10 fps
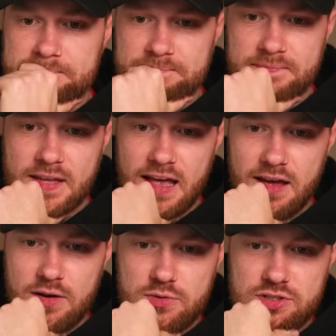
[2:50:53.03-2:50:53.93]

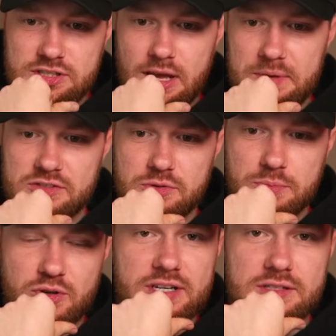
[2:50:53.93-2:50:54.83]
Hello, Samis from
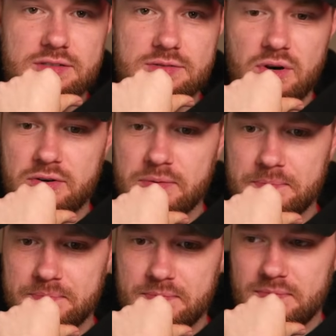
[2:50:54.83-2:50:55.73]
Greece. Welcome.
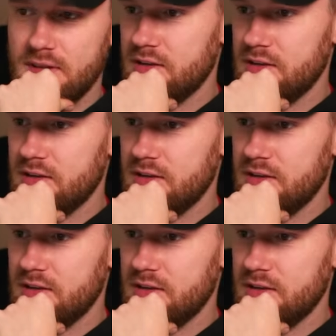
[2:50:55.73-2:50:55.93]
Thank you for